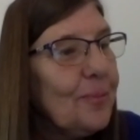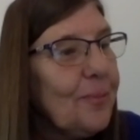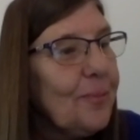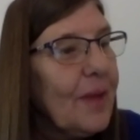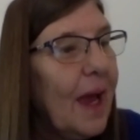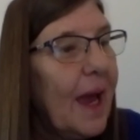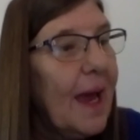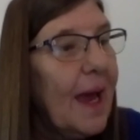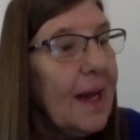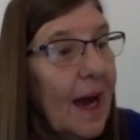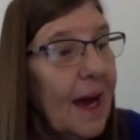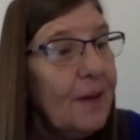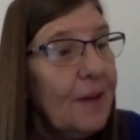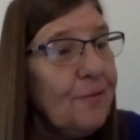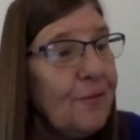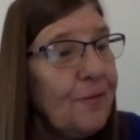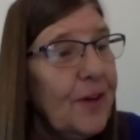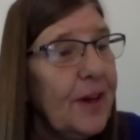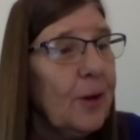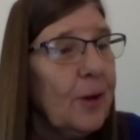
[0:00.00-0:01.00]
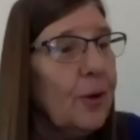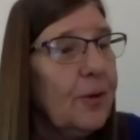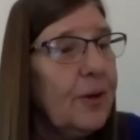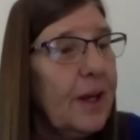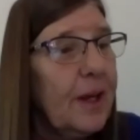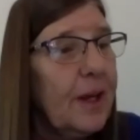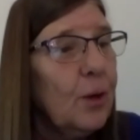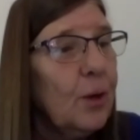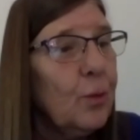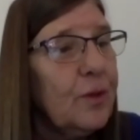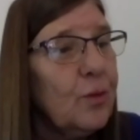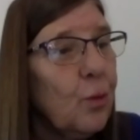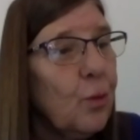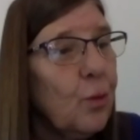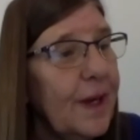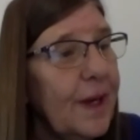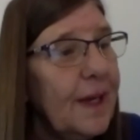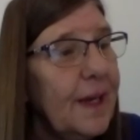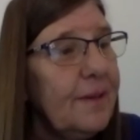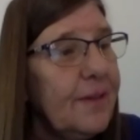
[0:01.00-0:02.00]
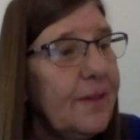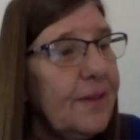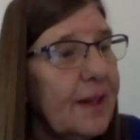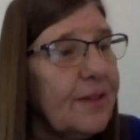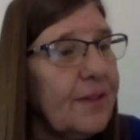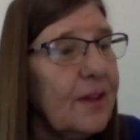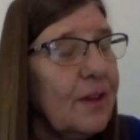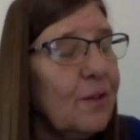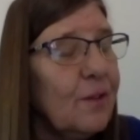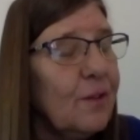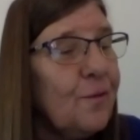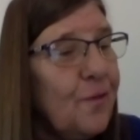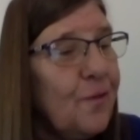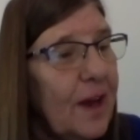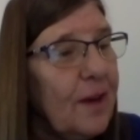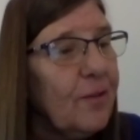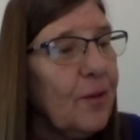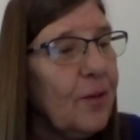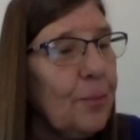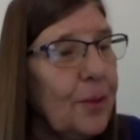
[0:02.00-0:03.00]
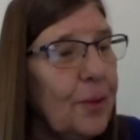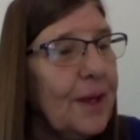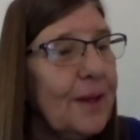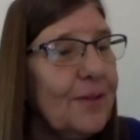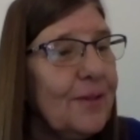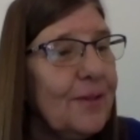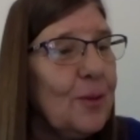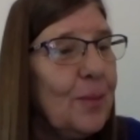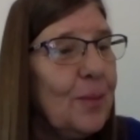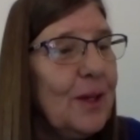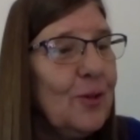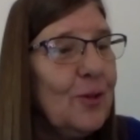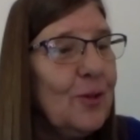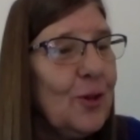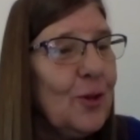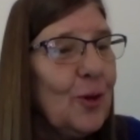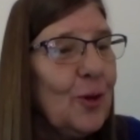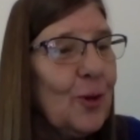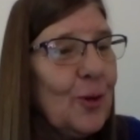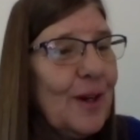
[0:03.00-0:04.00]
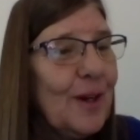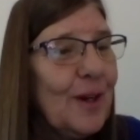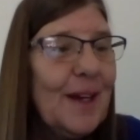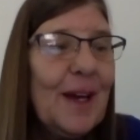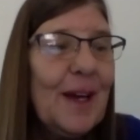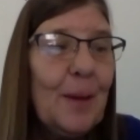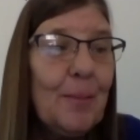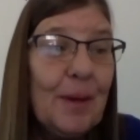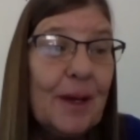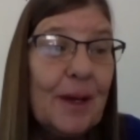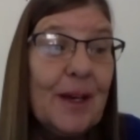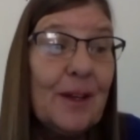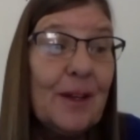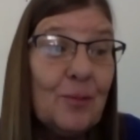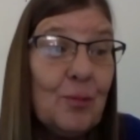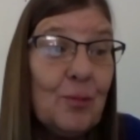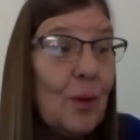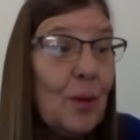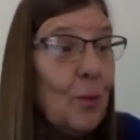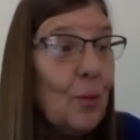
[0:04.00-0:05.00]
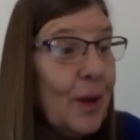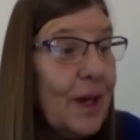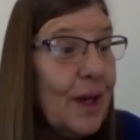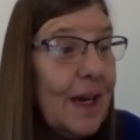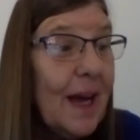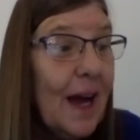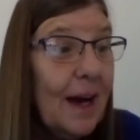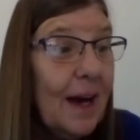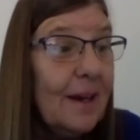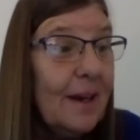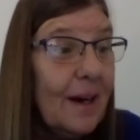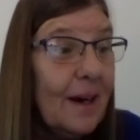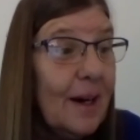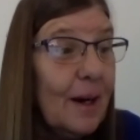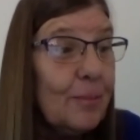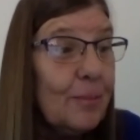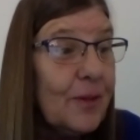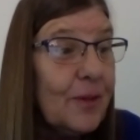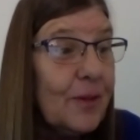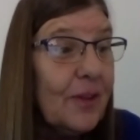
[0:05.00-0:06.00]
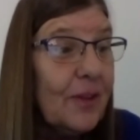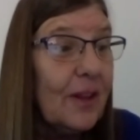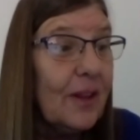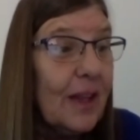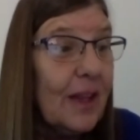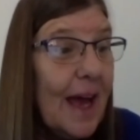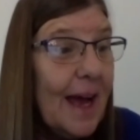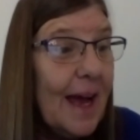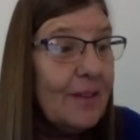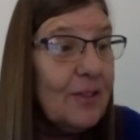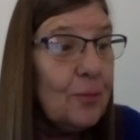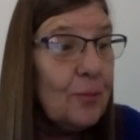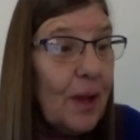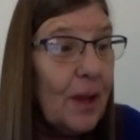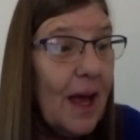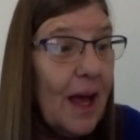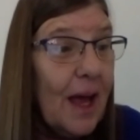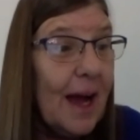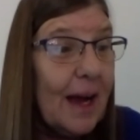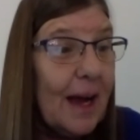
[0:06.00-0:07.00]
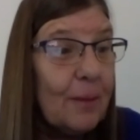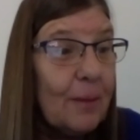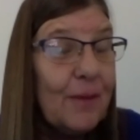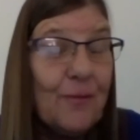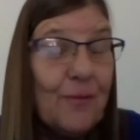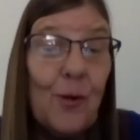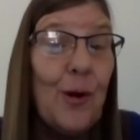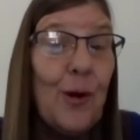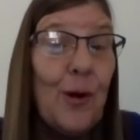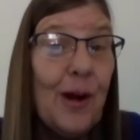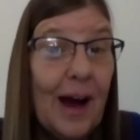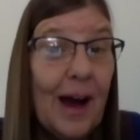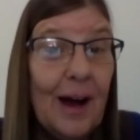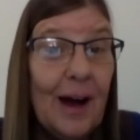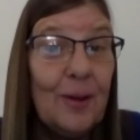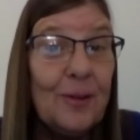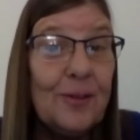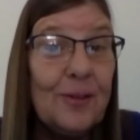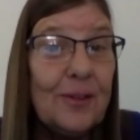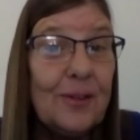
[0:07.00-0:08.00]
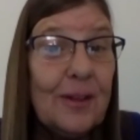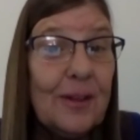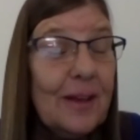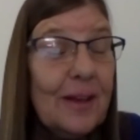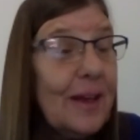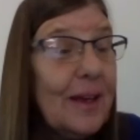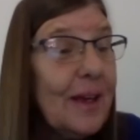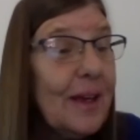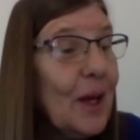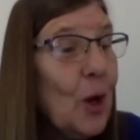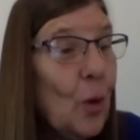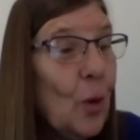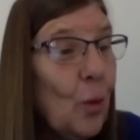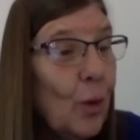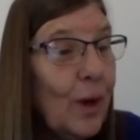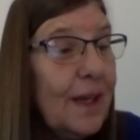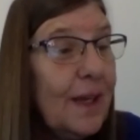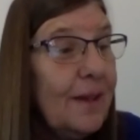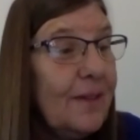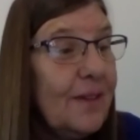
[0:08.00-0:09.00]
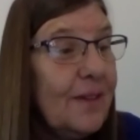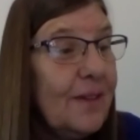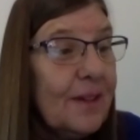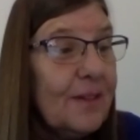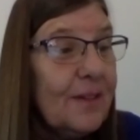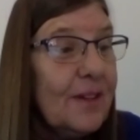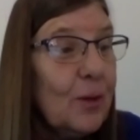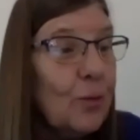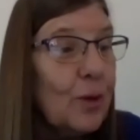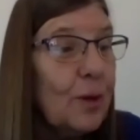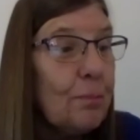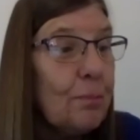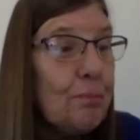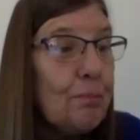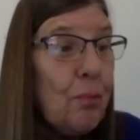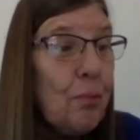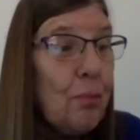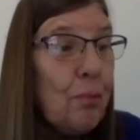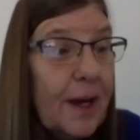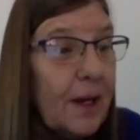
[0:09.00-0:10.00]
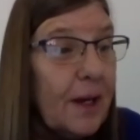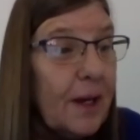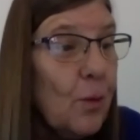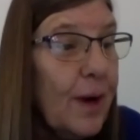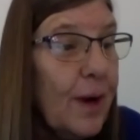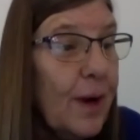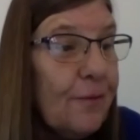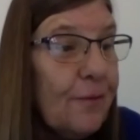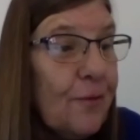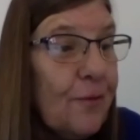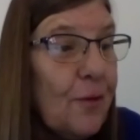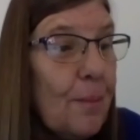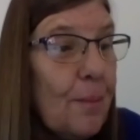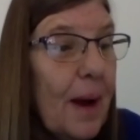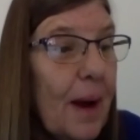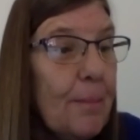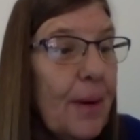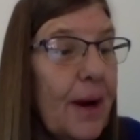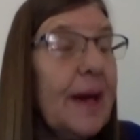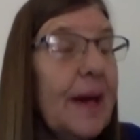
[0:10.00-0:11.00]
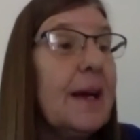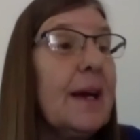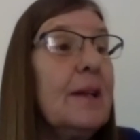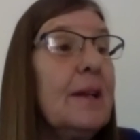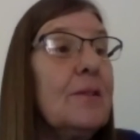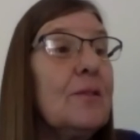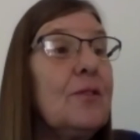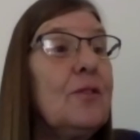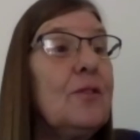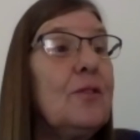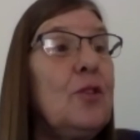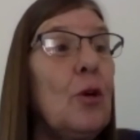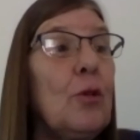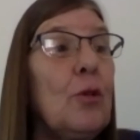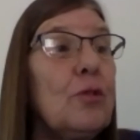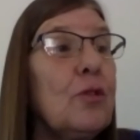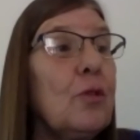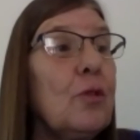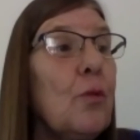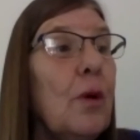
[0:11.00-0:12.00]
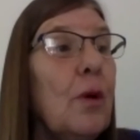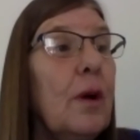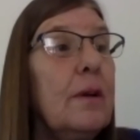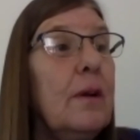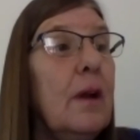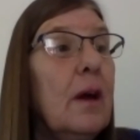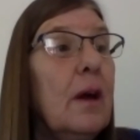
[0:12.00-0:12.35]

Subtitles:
And I figured it was Winn Dixie's favorite place to be too, because when we got up to the last block before her house, Winn Dixie would break away from my bike and start to run